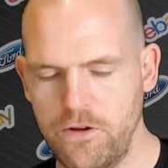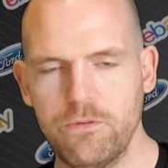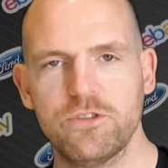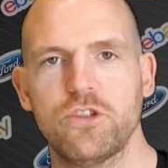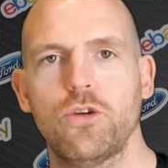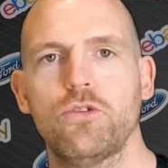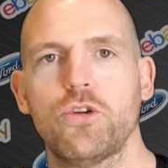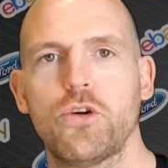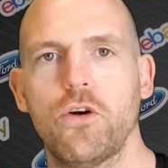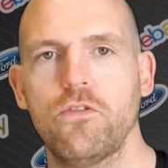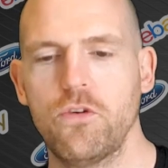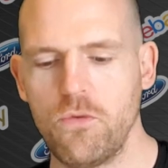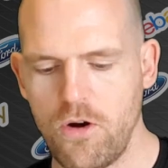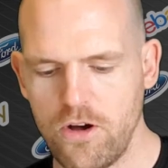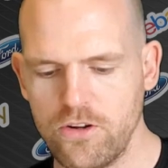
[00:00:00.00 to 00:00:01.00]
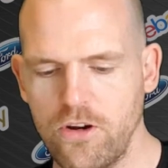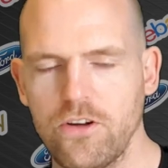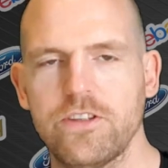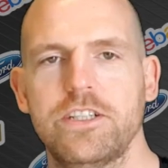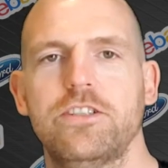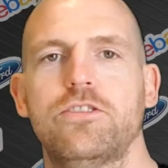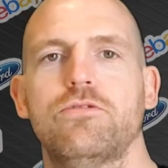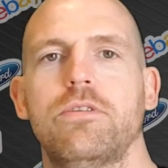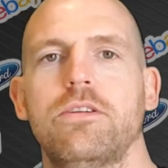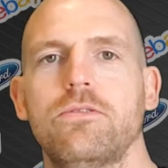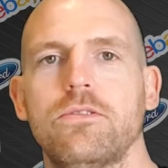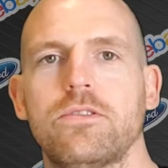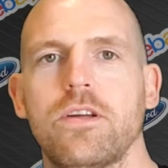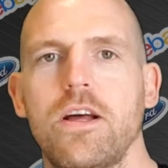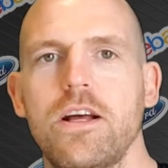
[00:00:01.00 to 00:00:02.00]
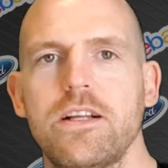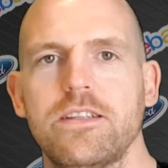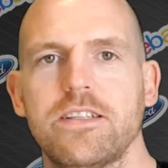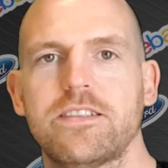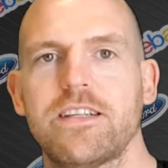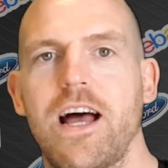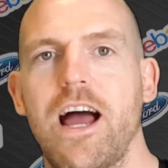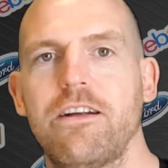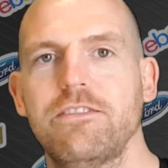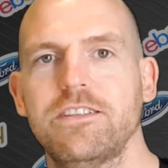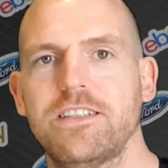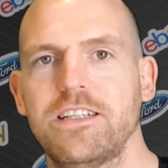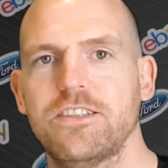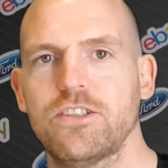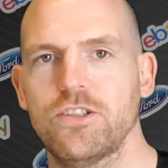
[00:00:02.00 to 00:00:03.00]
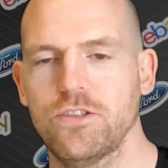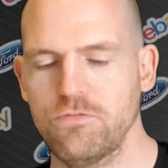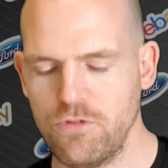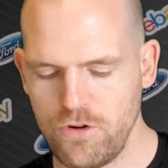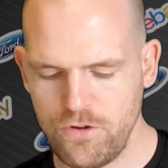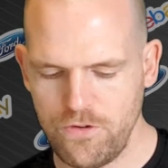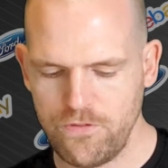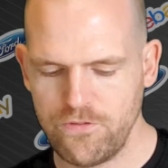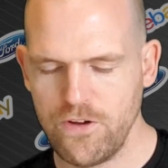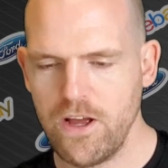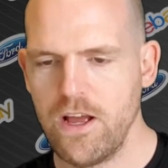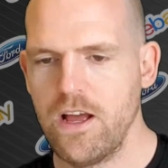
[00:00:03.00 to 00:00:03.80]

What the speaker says: it was an undercover one or they drilled the sirens into the roof.